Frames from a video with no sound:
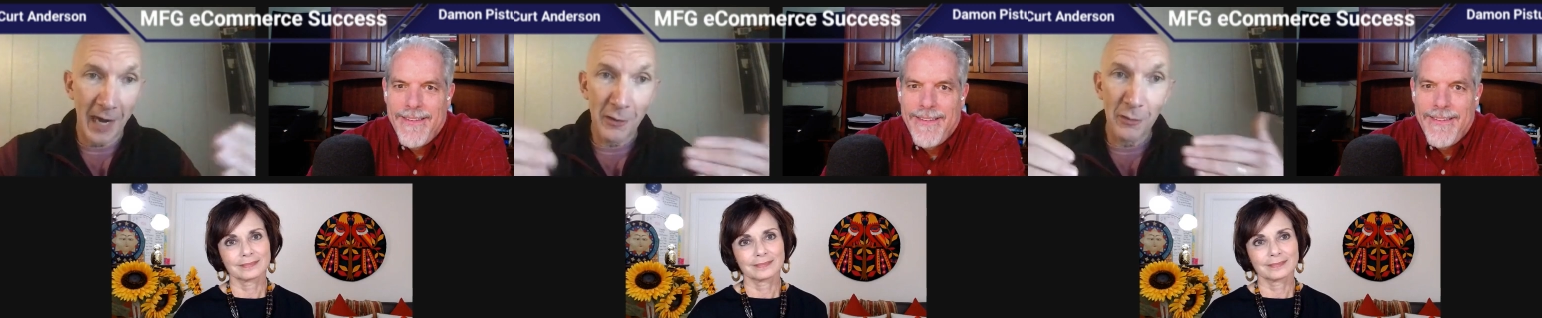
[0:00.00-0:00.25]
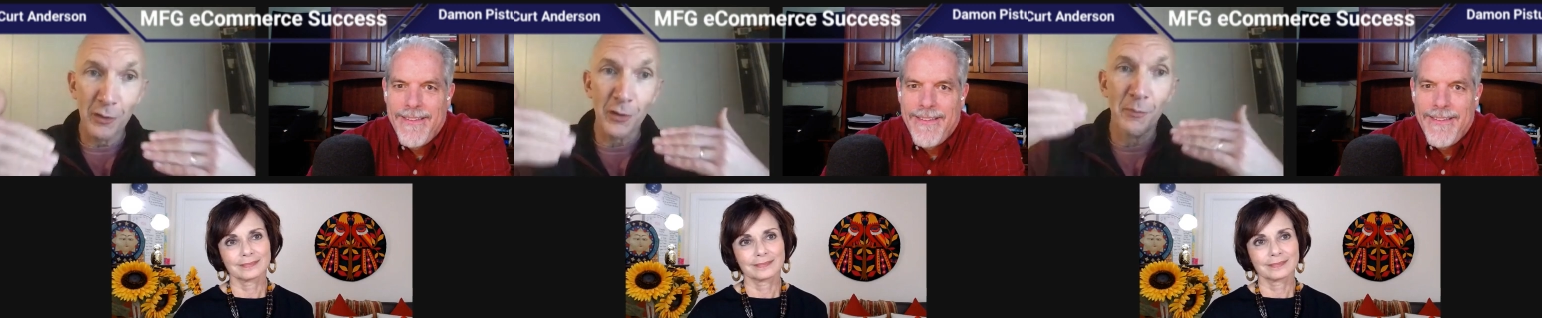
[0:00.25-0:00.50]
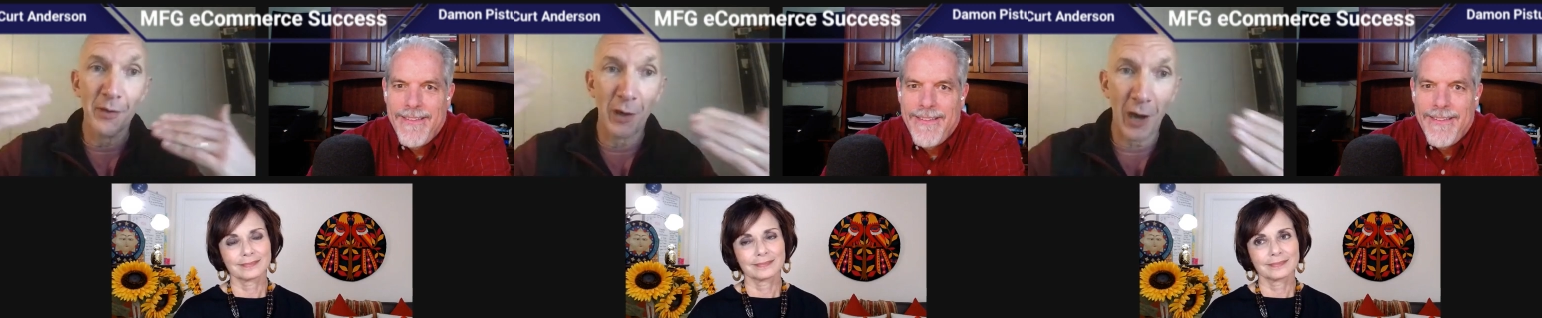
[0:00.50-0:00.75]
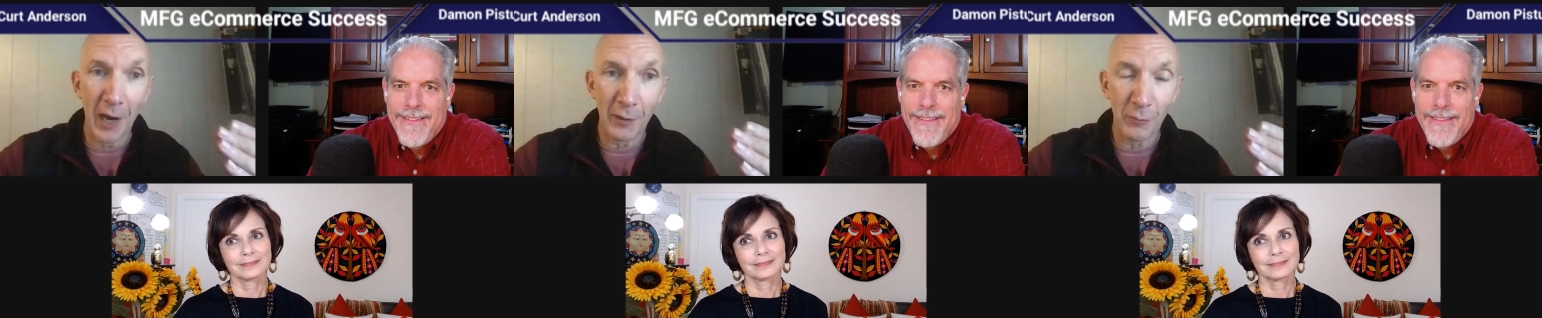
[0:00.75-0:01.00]
Speaker 1: Are you a little bit
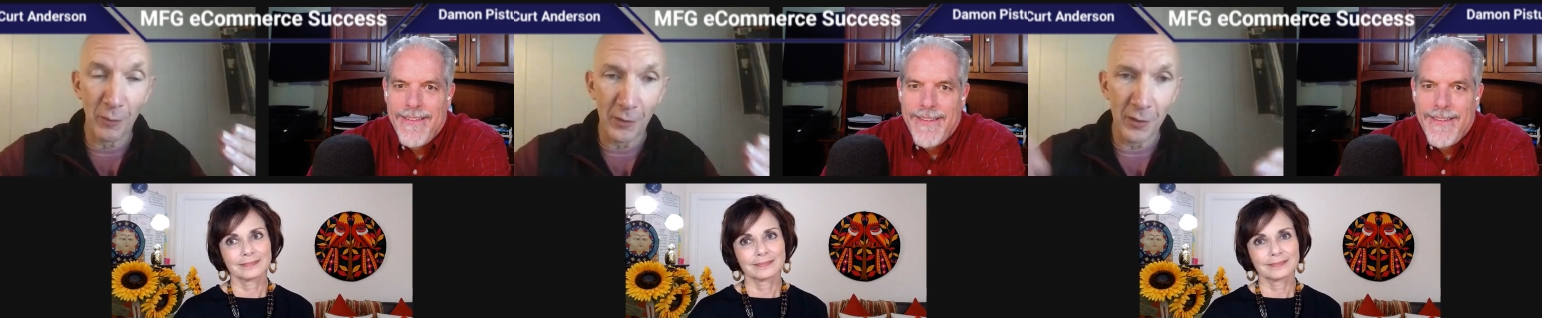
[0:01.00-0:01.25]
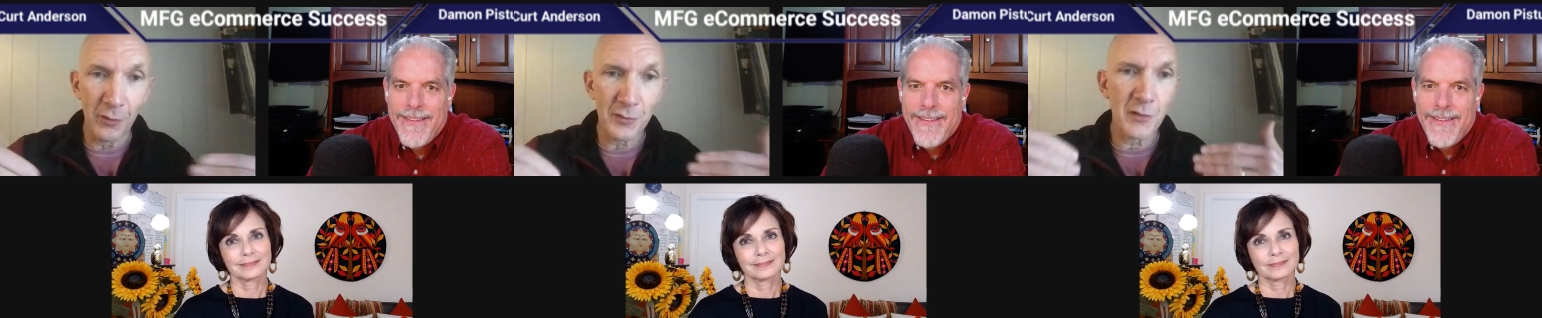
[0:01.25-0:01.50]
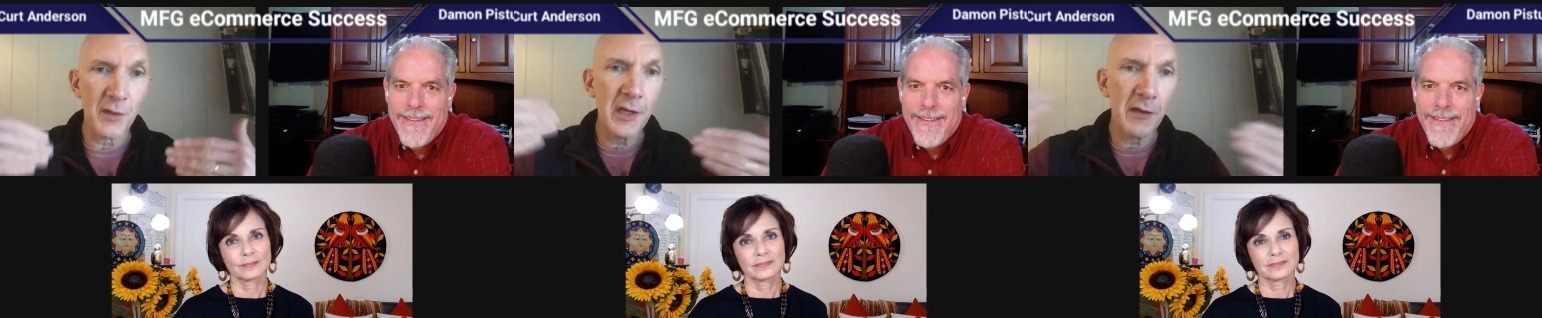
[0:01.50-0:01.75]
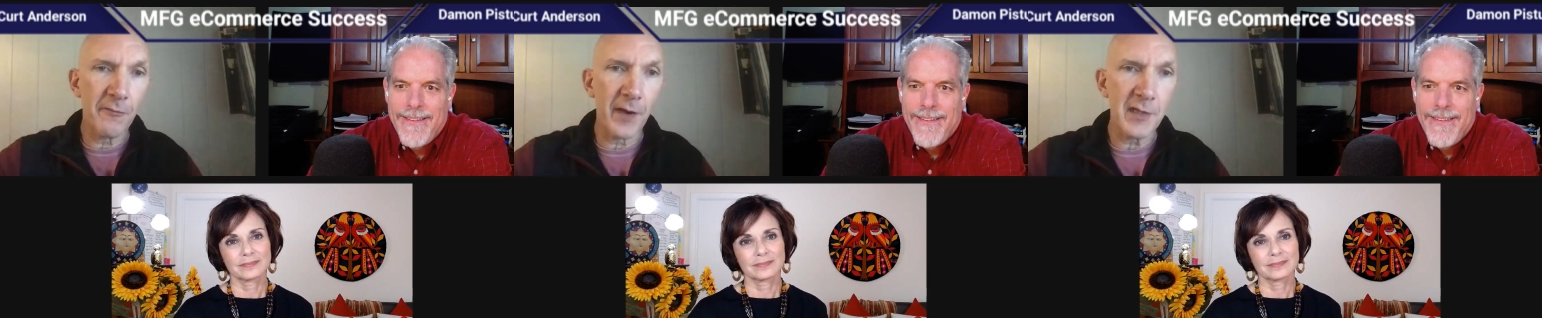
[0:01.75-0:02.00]
awkward? You know, so any
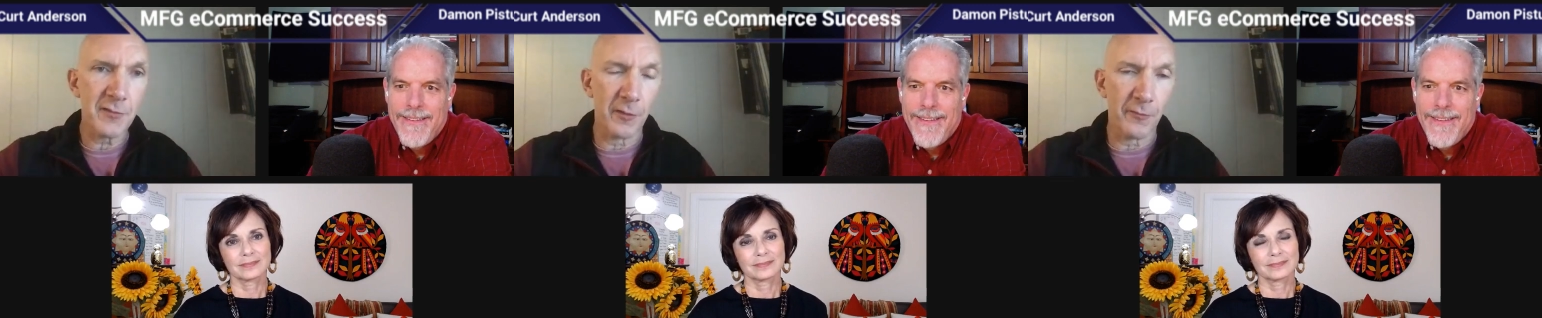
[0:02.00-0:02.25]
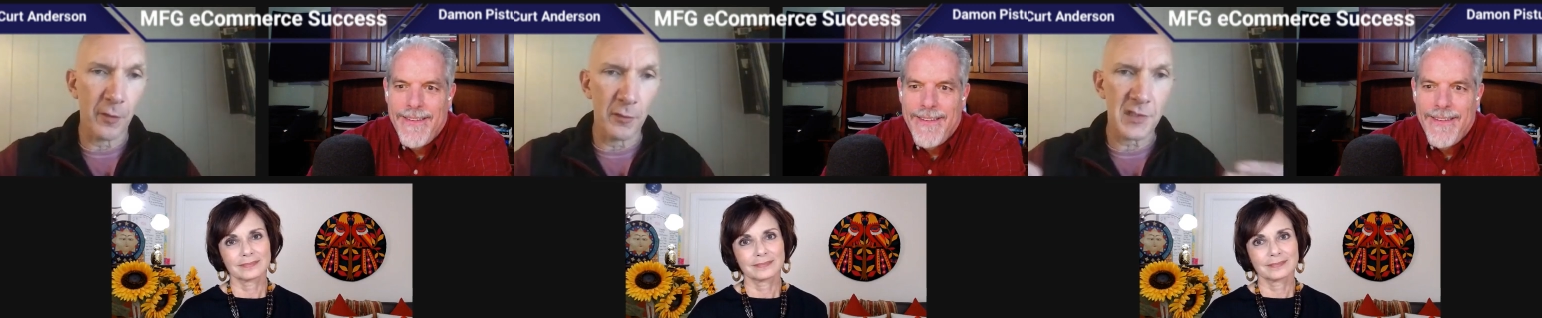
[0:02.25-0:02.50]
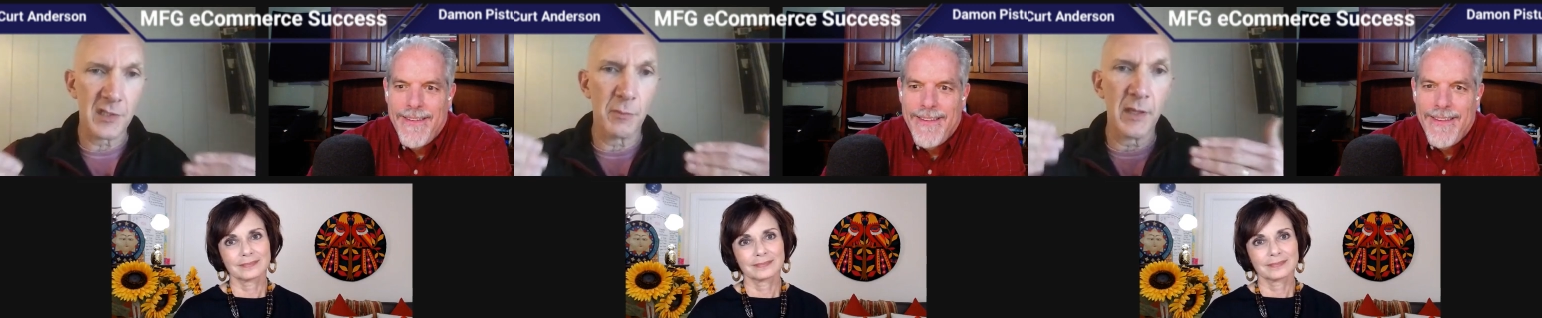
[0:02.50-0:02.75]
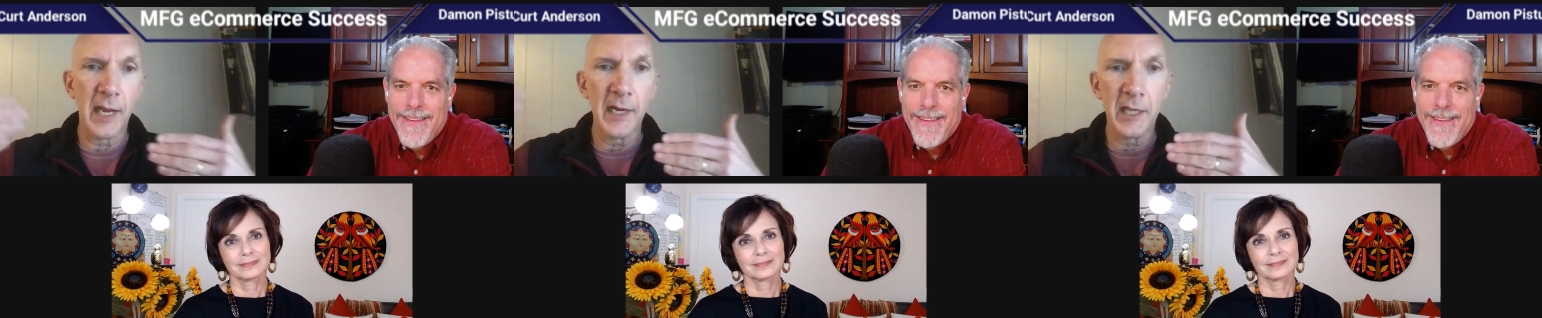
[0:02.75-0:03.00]
advice for folks as
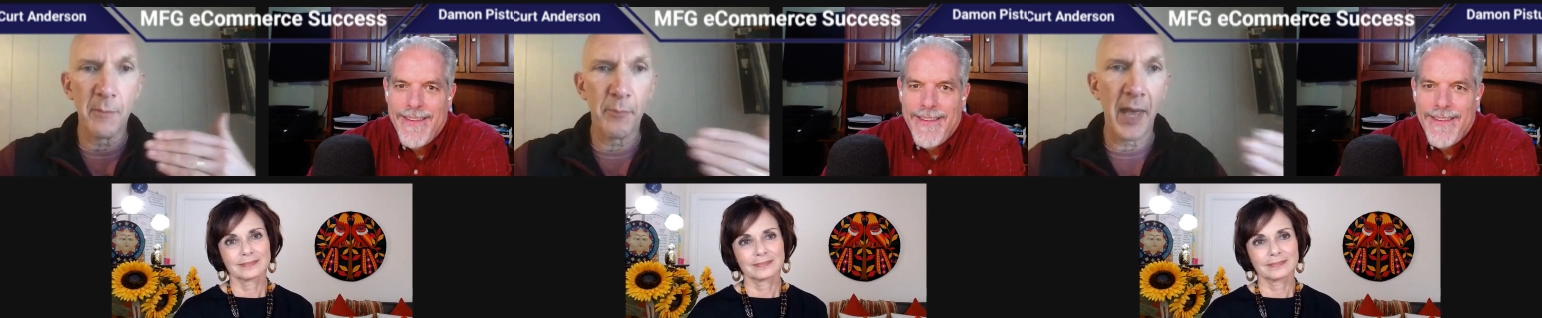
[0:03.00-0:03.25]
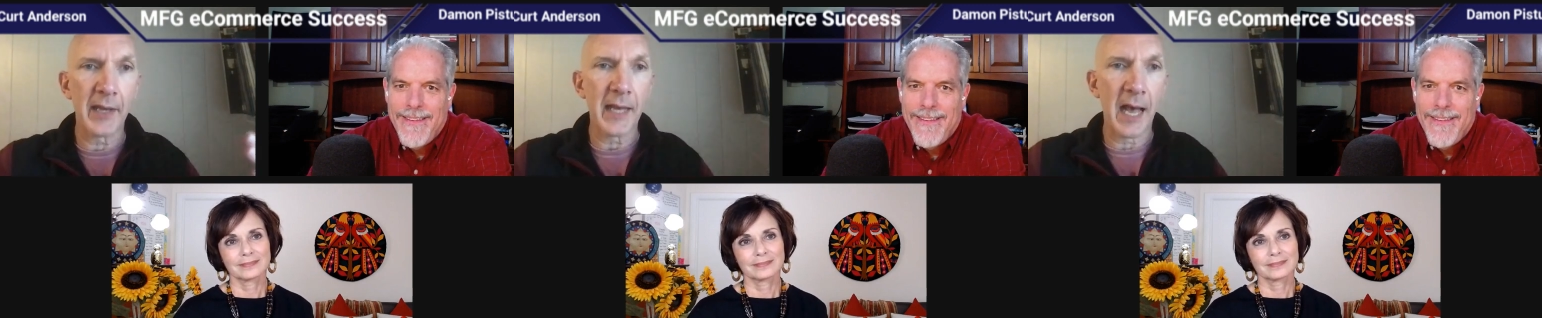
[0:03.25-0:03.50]
we kind of get back